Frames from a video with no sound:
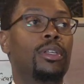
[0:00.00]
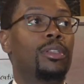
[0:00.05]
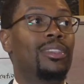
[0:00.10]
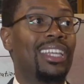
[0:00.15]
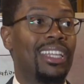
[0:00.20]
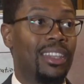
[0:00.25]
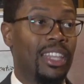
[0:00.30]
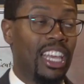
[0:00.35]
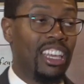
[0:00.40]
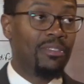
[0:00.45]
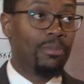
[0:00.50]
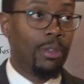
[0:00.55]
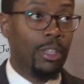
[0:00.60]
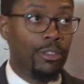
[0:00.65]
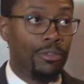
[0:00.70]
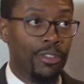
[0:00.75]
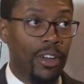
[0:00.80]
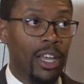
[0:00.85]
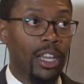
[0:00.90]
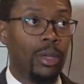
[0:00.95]
that they've been
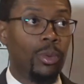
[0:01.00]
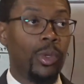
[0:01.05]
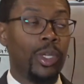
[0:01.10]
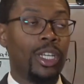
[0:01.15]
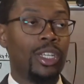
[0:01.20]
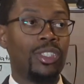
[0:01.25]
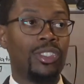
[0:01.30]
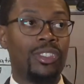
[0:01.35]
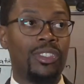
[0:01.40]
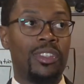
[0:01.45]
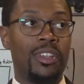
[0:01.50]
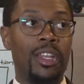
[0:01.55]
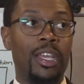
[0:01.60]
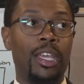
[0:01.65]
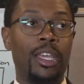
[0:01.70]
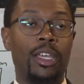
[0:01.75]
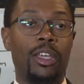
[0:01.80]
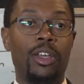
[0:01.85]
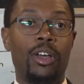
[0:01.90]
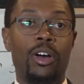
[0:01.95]
following a
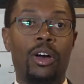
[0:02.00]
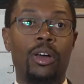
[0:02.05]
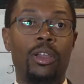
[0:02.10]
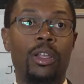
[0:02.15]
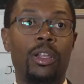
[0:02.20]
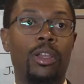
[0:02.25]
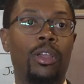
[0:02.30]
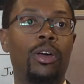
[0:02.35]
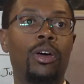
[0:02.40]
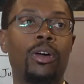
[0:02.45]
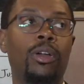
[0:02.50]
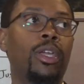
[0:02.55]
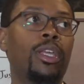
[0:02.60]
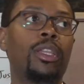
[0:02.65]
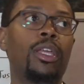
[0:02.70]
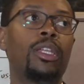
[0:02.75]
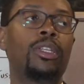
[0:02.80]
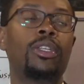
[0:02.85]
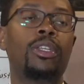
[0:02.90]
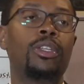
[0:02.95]
snake all along and
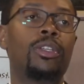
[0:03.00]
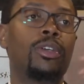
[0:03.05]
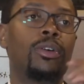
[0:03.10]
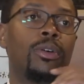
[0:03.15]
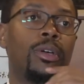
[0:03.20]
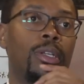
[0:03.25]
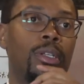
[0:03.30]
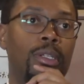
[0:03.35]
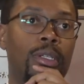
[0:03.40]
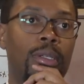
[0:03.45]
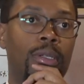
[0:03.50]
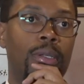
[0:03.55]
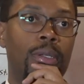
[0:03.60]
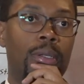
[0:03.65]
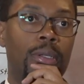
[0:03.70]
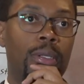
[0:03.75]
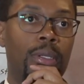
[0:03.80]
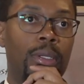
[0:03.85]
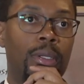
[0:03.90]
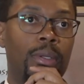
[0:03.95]
they didn't know
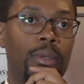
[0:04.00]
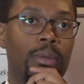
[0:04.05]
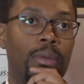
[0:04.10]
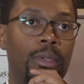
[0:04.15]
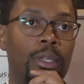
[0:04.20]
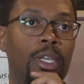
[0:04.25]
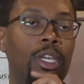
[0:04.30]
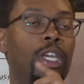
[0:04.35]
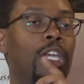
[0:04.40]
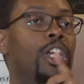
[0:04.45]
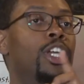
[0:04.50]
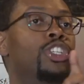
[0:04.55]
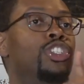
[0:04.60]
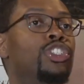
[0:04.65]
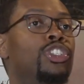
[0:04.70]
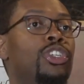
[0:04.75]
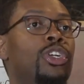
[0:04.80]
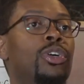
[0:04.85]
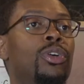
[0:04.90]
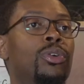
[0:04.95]
it. It
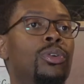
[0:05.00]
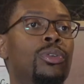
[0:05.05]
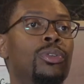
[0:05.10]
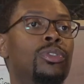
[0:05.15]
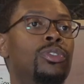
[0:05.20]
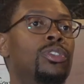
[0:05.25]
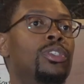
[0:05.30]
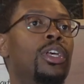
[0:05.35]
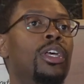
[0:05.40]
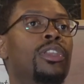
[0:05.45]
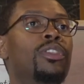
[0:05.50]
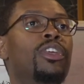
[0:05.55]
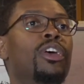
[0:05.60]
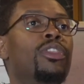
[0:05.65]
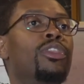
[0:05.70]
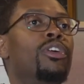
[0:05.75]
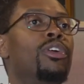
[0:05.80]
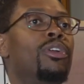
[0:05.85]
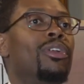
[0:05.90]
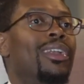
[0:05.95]
shows
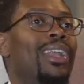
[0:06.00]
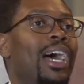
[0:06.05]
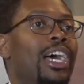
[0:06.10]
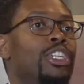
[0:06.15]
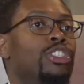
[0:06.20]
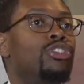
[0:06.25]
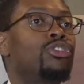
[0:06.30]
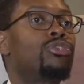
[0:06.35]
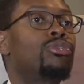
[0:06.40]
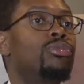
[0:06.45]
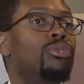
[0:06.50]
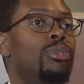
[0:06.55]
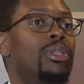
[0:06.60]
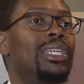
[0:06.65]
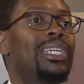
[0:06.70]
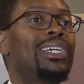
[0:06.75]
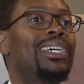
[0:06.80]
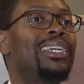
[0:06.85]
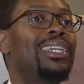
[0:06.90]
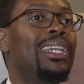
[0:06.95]
that they're not truly
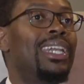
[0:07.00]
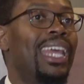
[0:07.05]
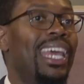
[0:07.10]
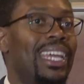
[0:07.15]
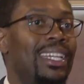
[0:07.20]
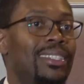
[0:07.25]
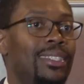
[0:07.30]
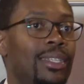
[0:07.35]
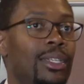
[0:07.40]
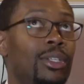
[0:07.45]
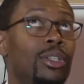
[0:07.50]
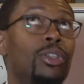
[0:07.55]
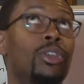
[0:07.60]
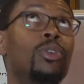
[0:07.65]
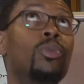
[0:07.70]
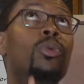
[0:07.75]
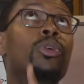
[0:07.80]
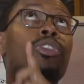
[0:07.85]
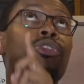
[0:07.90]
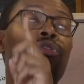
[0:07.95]
connected
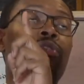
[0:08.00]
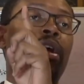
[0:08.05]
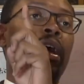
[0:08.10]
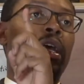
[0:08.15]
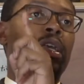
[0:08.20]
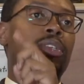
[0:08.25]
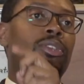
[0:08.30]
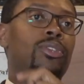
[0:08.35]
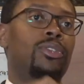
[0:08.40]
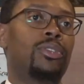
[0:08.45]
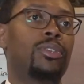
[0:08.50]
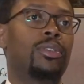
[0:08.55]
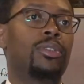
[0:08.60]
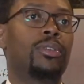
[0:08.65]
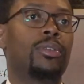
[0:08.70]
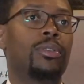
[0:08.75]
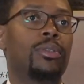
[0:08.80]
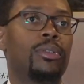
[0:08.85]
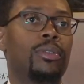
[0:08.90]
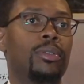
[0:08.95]
with Christ.
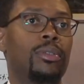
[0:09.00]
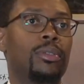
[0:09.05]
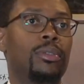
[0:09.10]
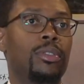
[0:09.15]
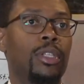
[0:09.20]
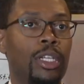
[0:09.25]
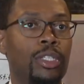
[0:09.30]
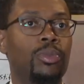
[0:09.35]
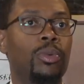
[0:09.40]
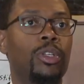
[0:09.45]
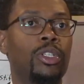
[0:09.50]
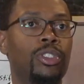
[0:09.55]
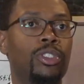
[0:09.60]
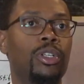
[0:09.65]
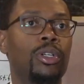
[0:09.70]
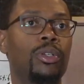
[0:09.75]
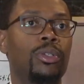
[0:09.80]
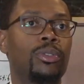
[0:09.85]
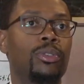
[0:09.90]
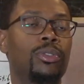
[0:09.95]
That's what it
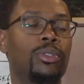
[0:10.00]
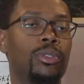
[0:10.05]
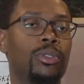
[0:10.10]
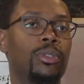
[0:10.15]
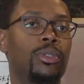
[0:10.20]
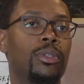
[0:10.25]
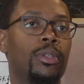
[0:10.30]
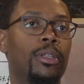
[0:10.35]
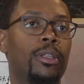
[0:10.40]
shows.